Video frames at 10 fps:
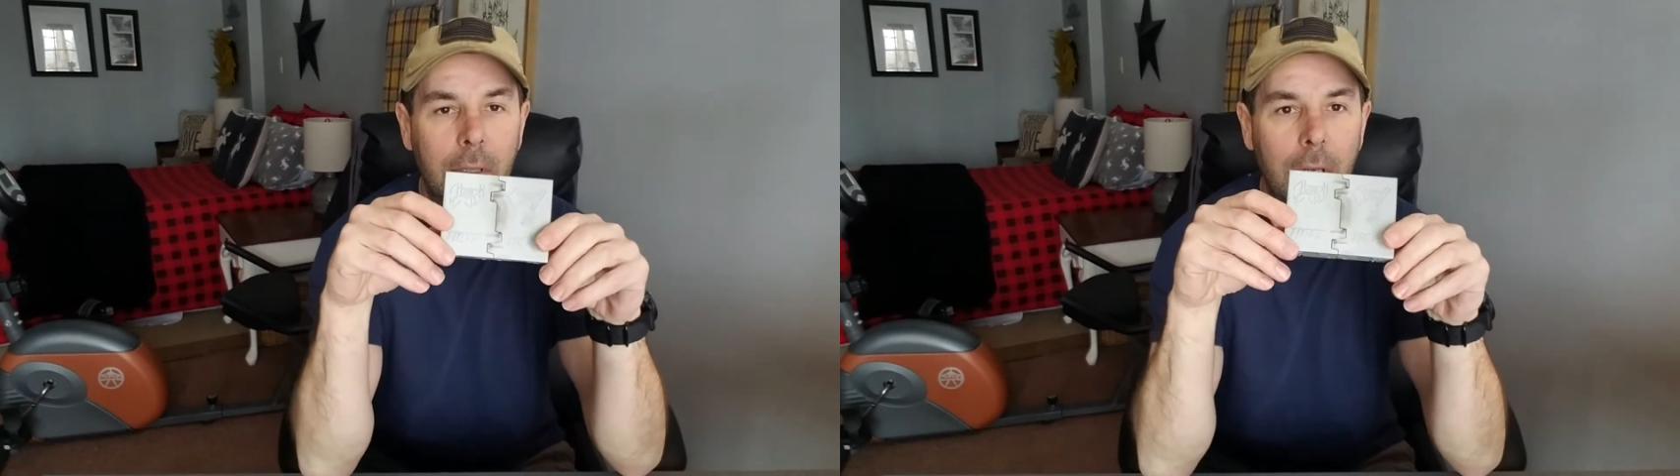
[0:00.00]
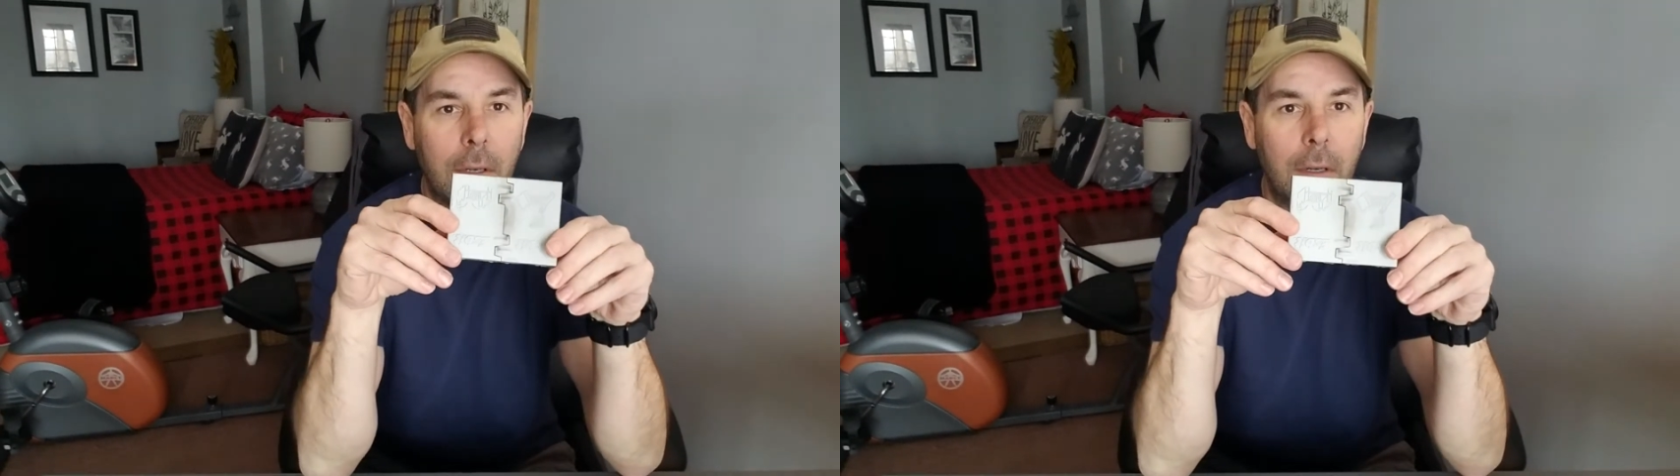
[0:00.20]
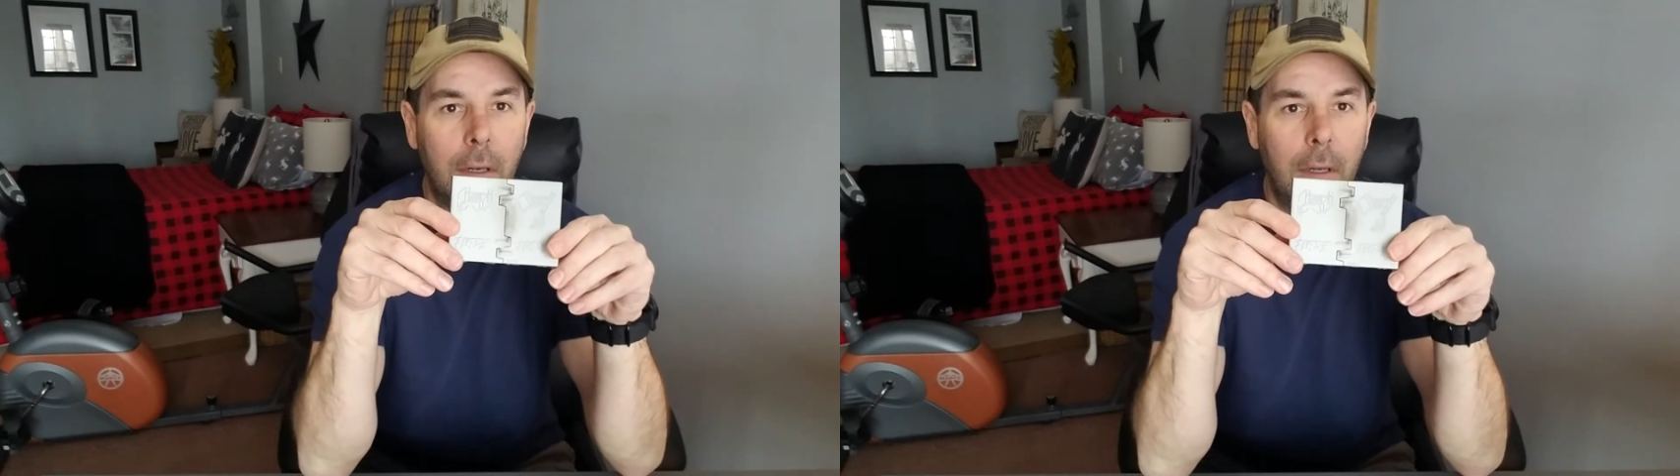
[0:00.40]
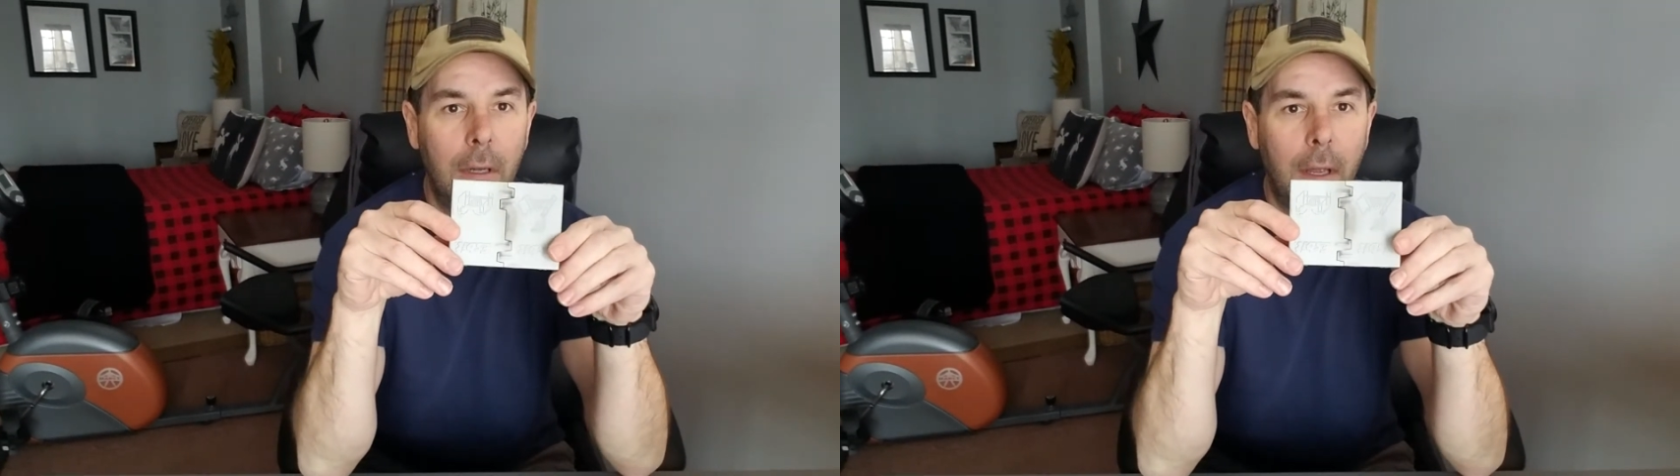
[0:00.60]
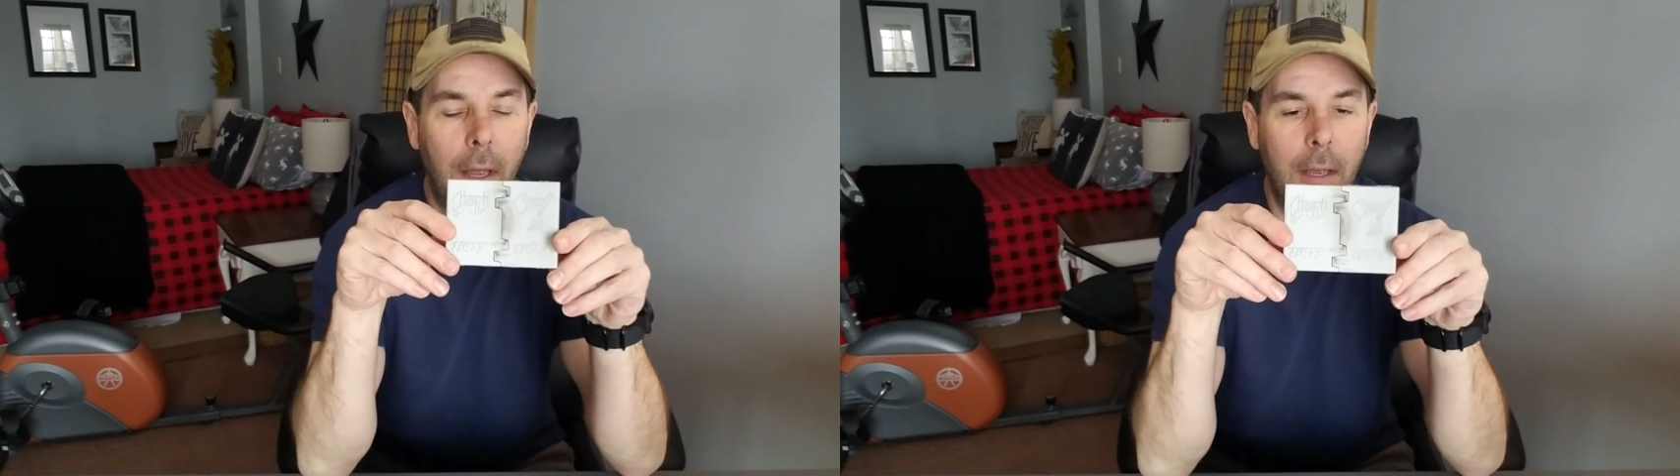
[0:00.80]
here
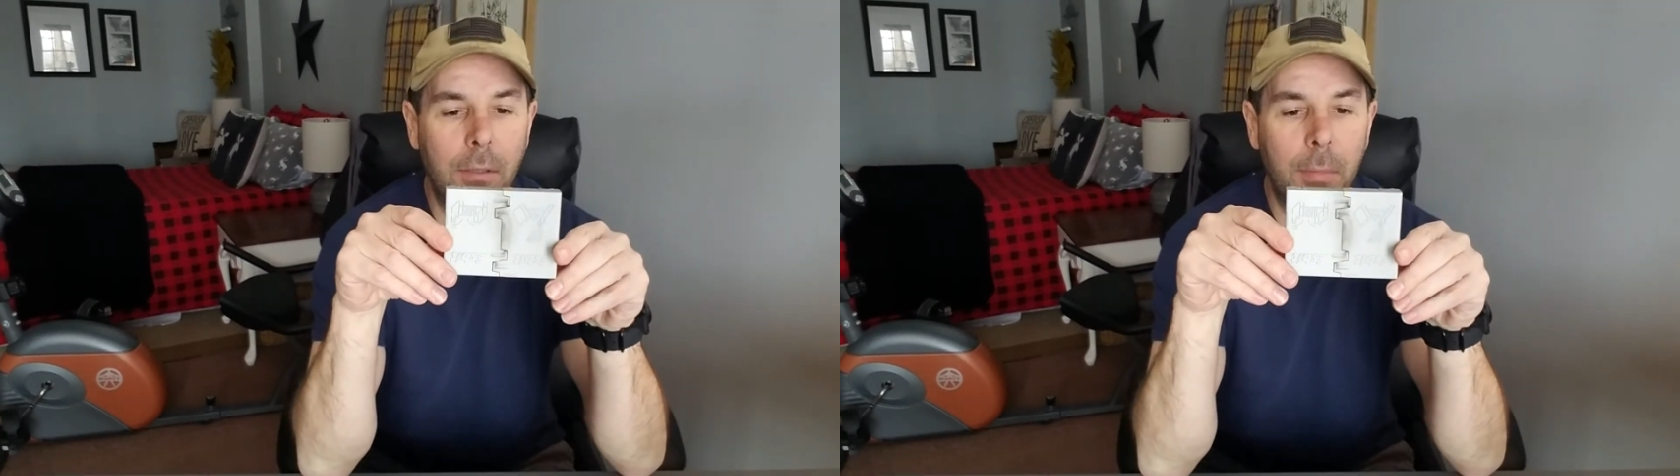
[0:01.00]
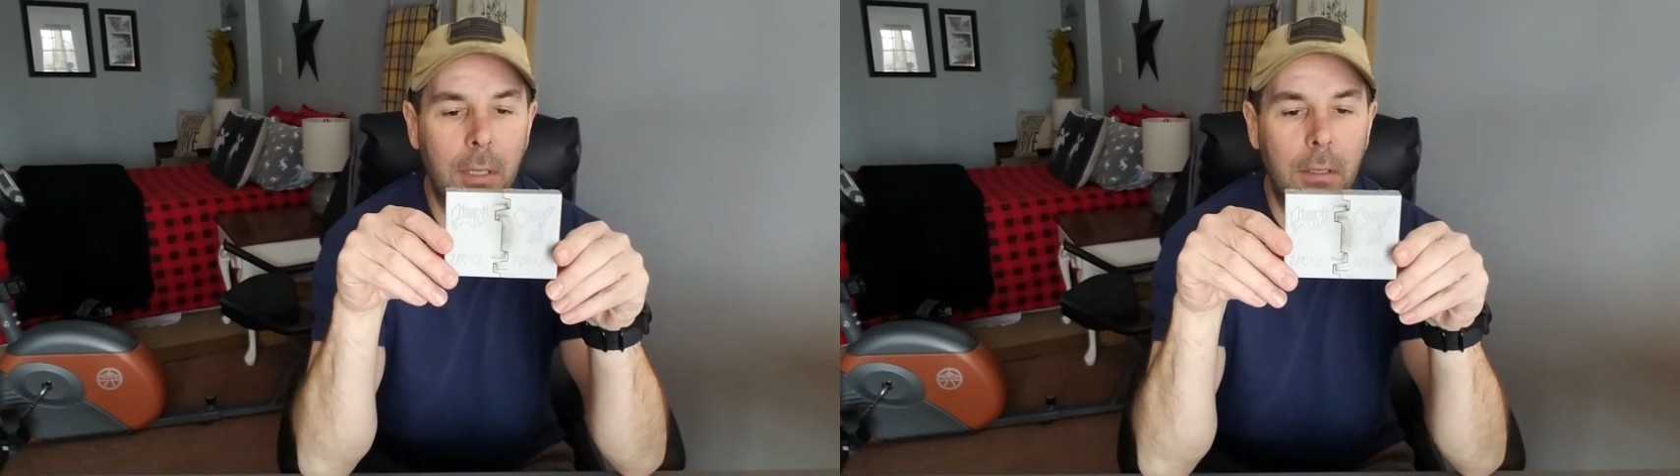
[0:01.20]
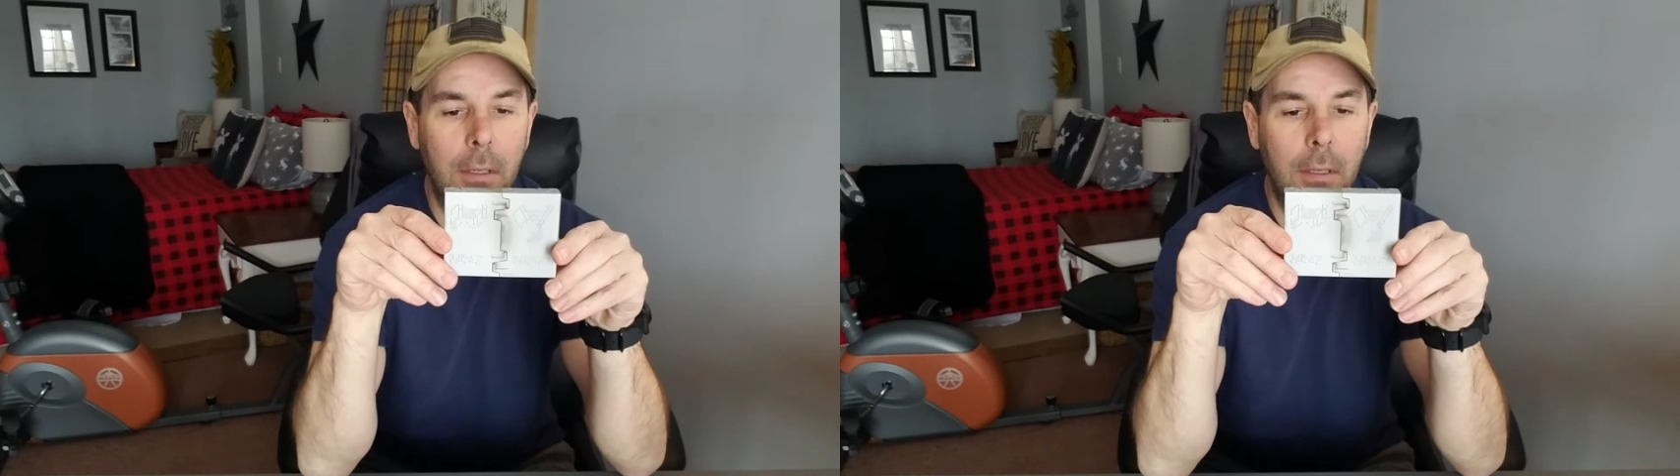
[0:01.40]
Esbit